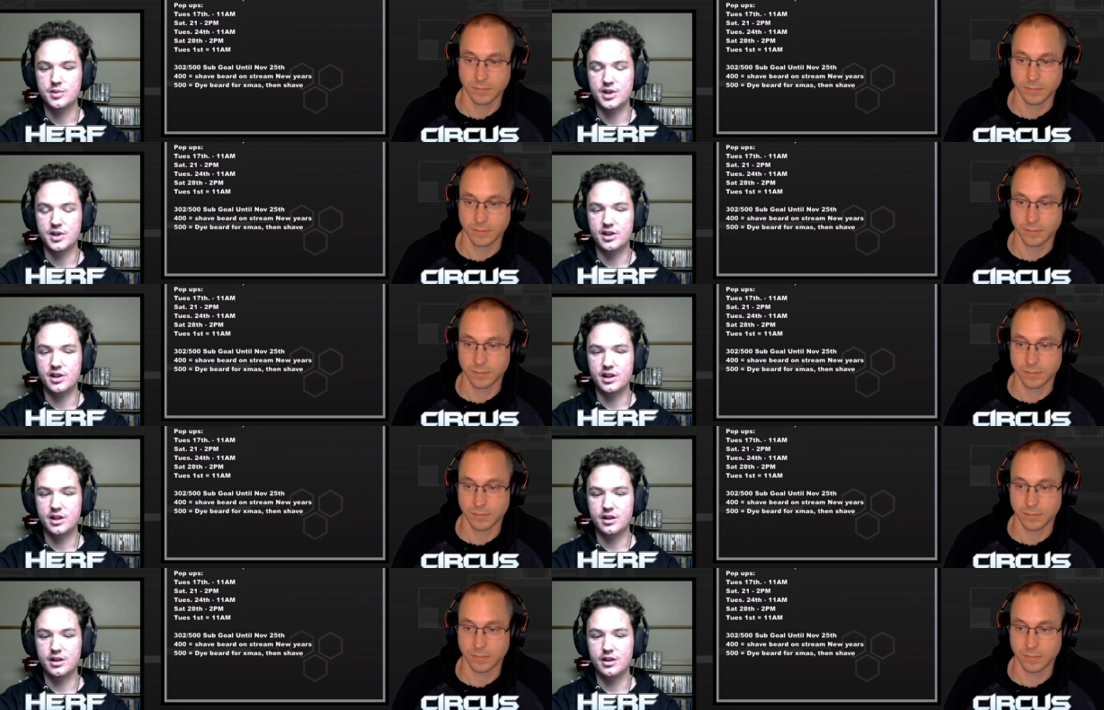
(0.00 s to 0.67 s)
Speaker 1: I
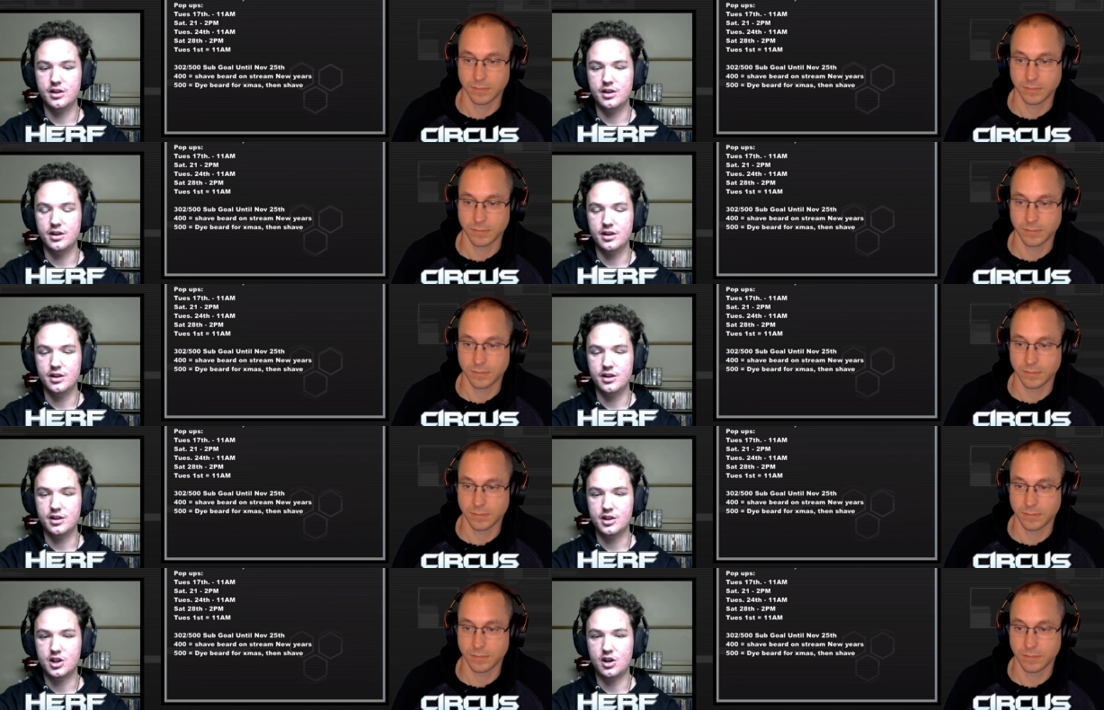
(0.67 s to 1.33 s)
think
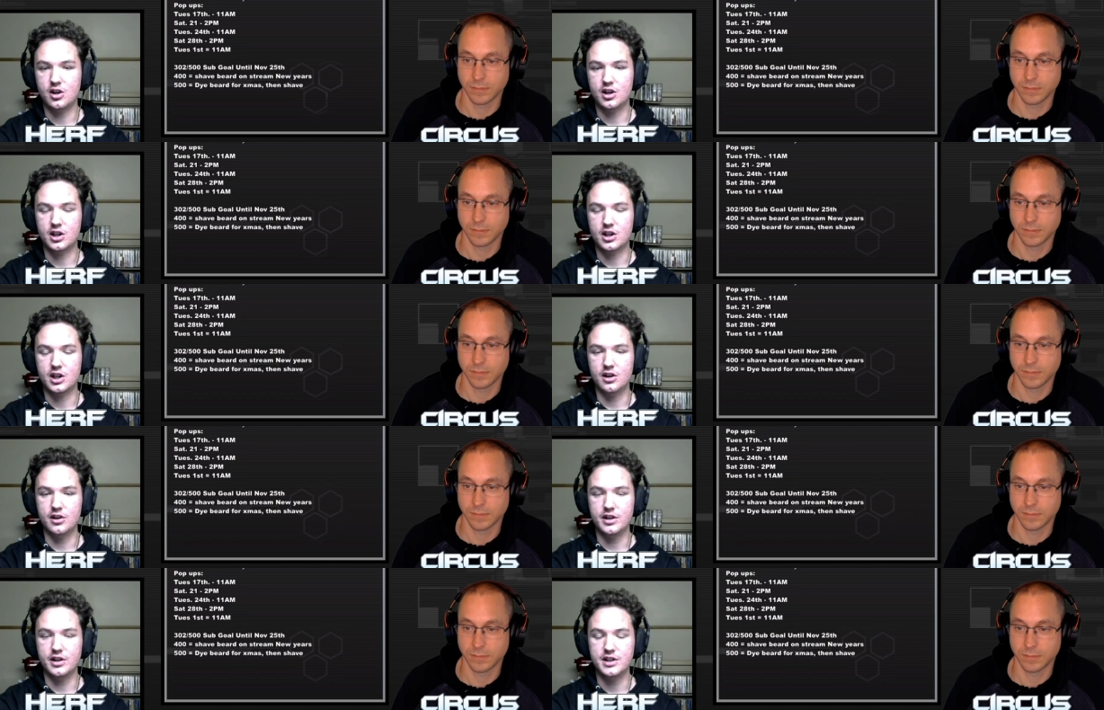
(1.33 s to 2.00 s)

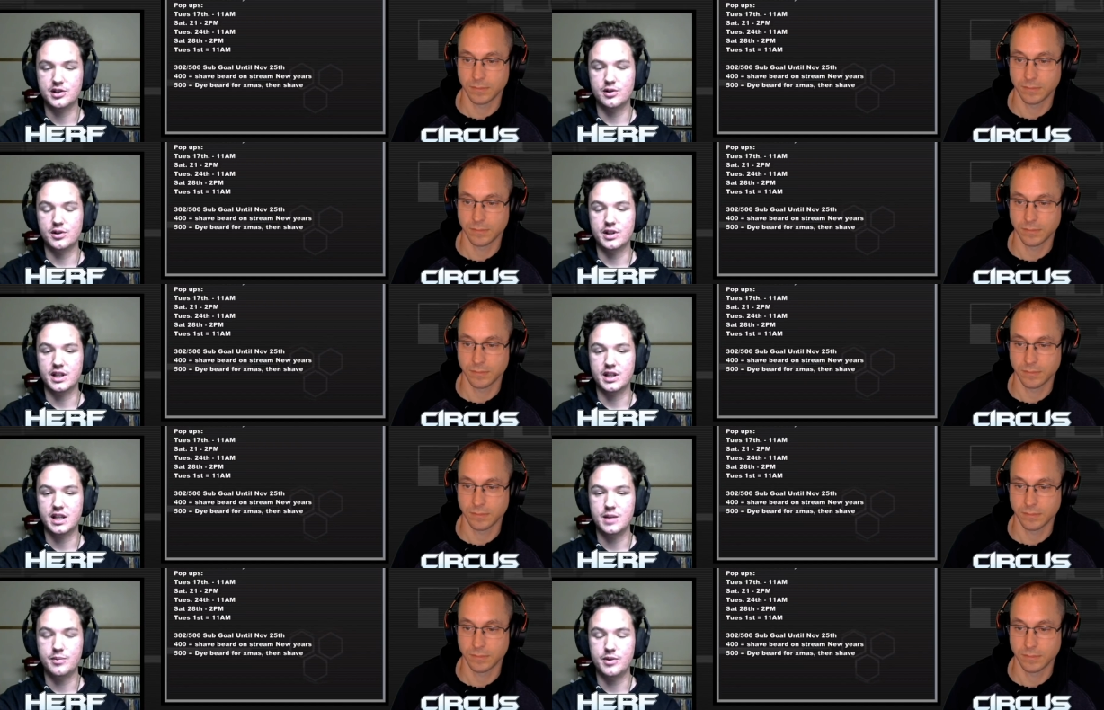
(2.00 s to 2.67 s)
Karakuri is going to
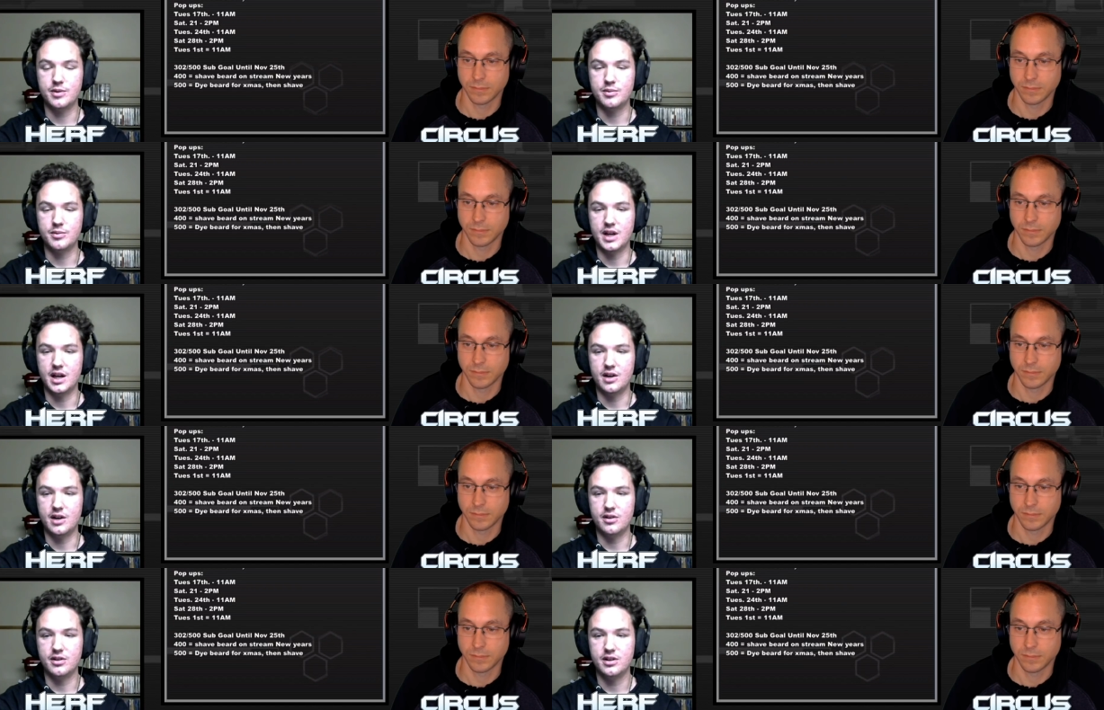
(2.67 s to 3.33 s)
keep them
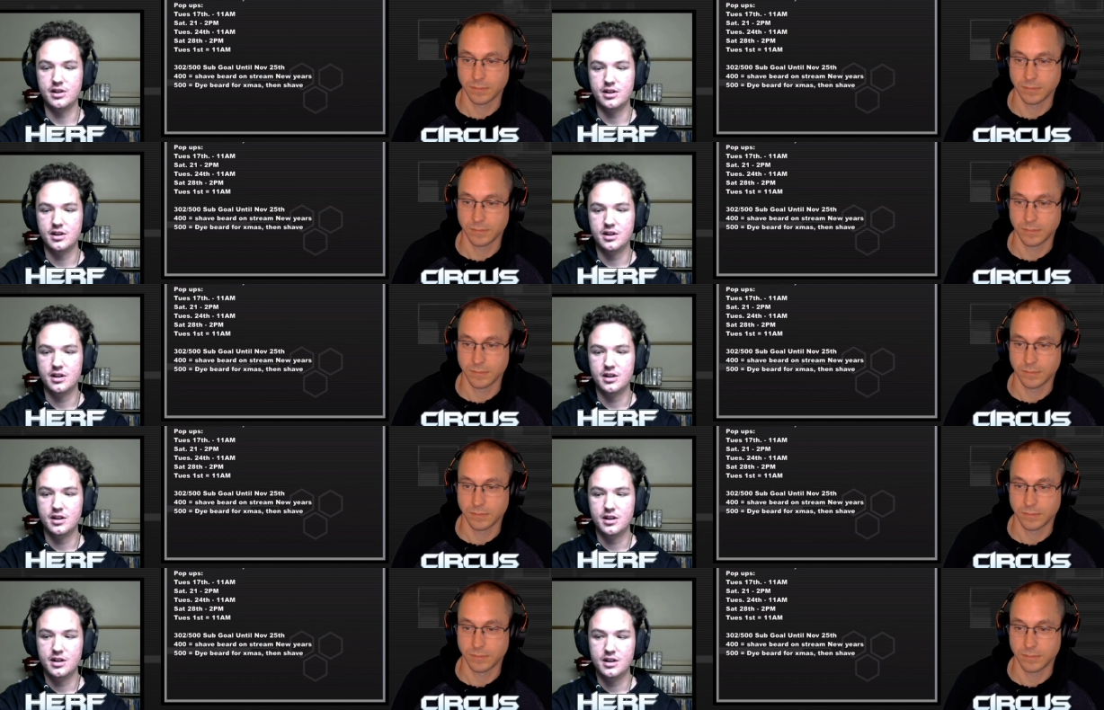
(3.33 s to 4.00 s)
down,
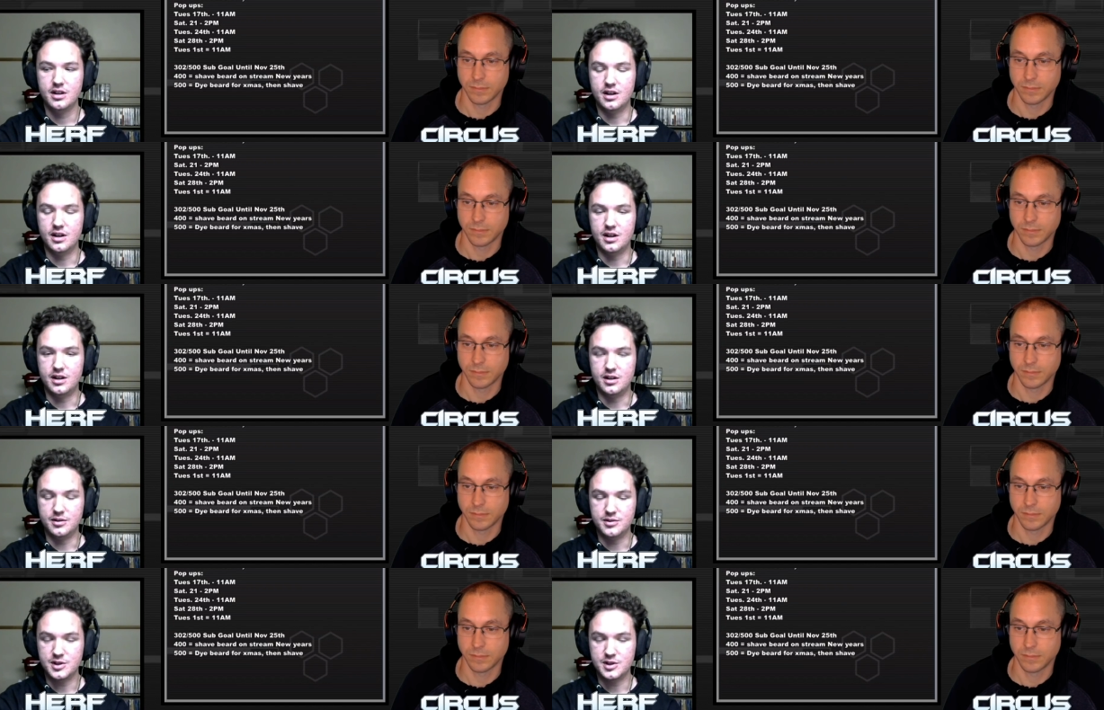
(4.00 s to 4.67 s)

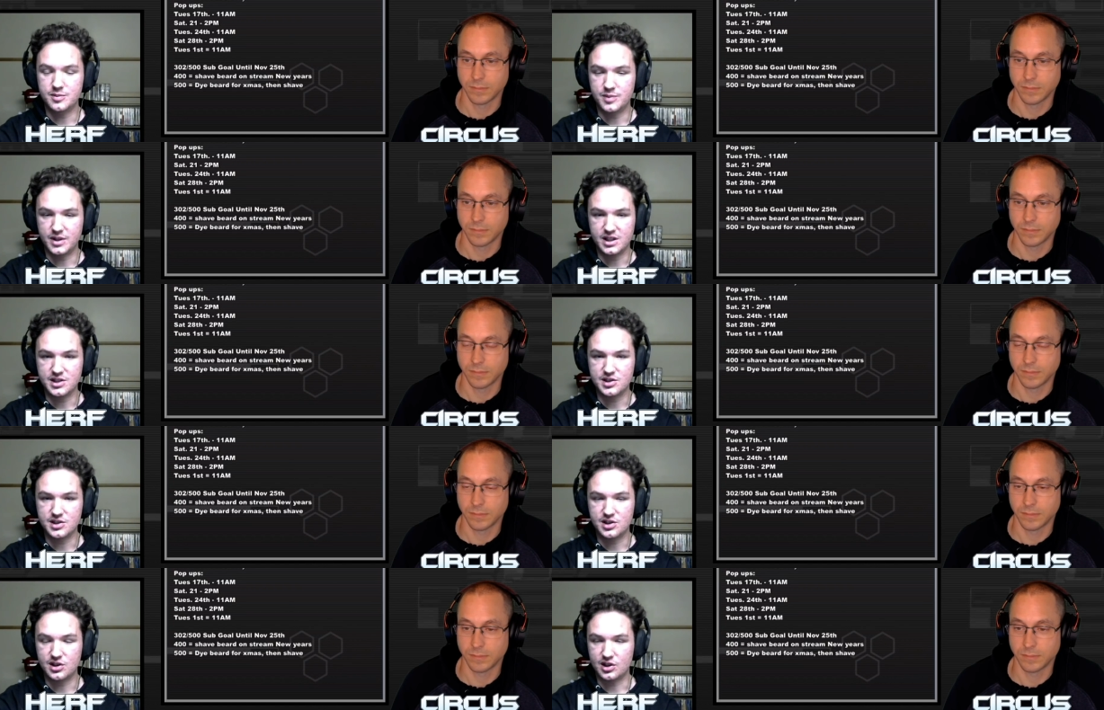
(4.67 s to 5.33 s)
just
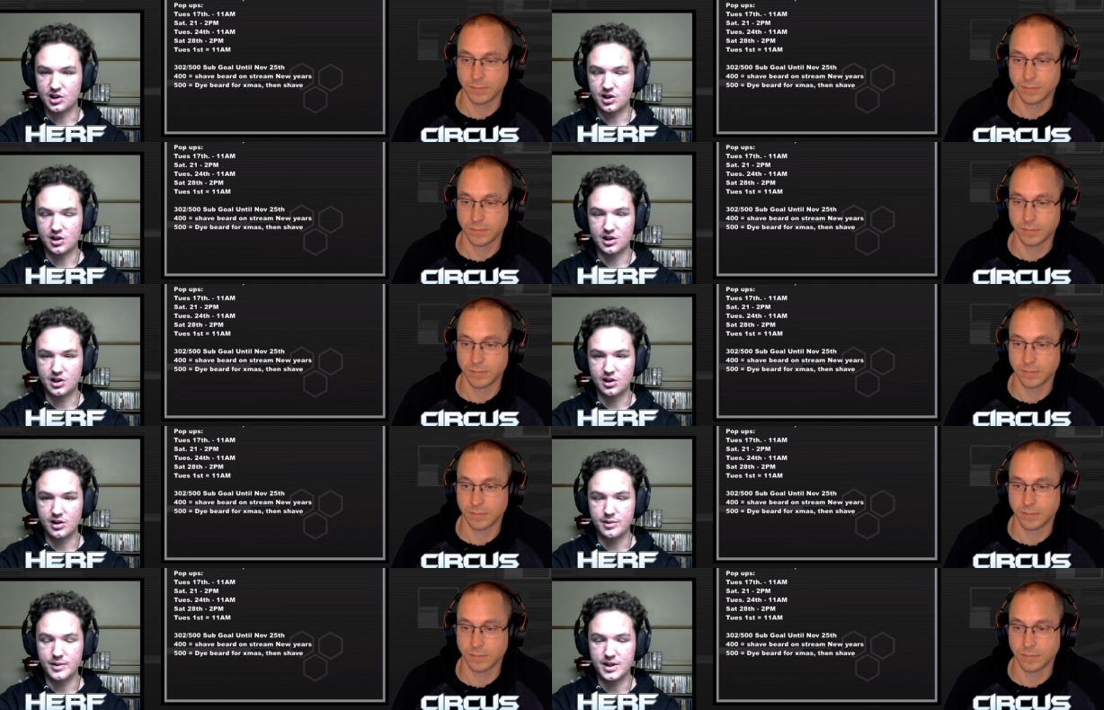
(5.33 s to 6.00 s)
because the
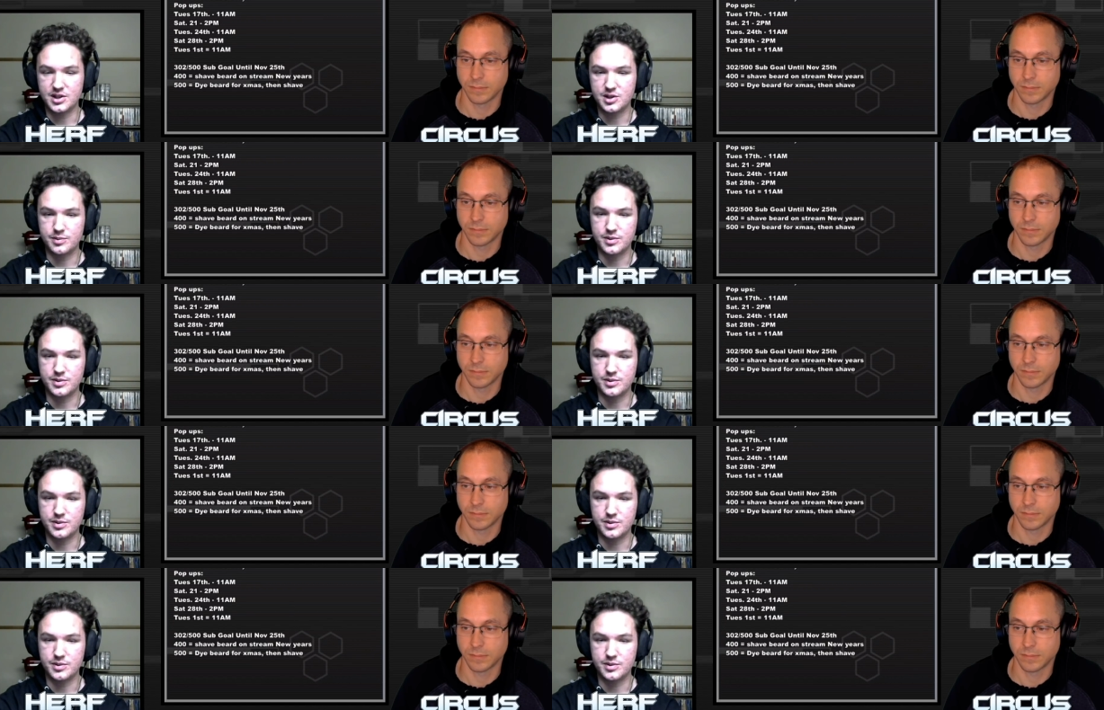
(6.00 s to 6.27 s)
Karakuri matchup is